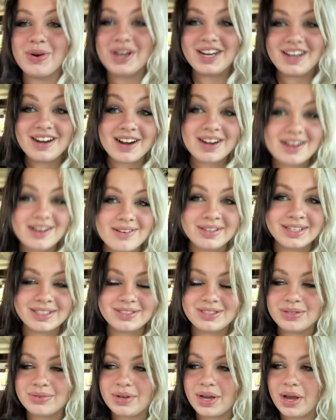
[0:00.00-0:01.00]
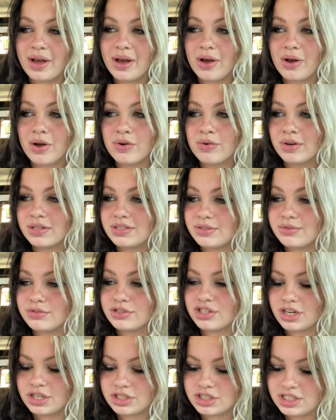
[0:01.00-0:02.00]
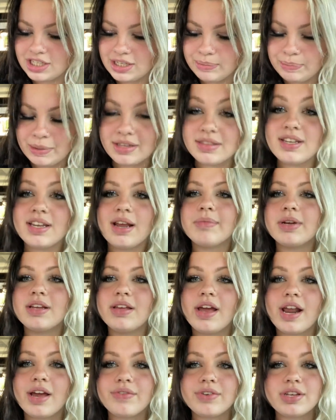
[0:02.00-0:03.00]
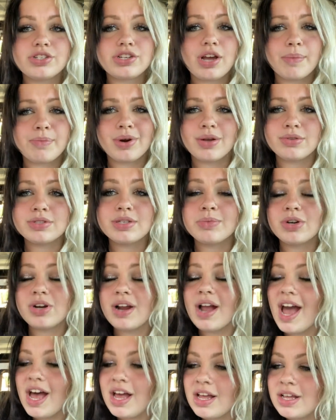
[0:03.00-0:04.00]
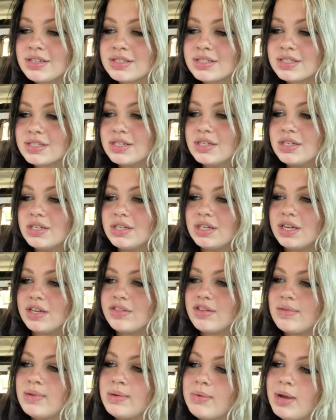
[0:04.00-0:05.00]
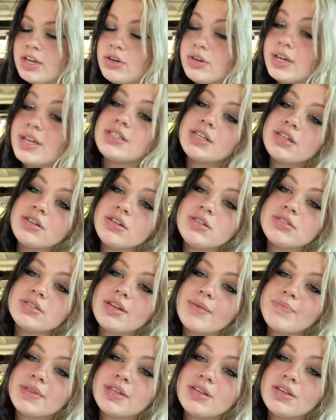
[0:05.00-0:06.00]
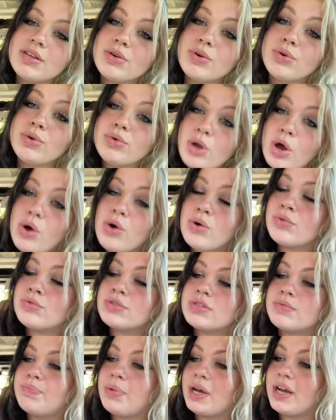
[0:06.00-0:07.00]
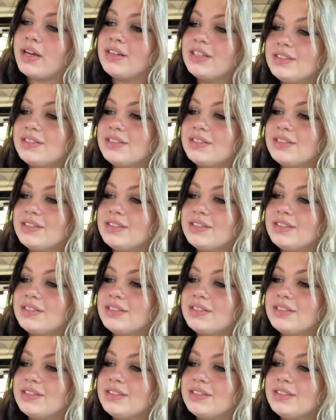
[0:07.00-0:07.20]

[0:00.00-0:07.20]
we are going to go to Dirt Cheap and then I'm gonna let Everly shop around somewhere else and then we might go get dinner or something, who knows? But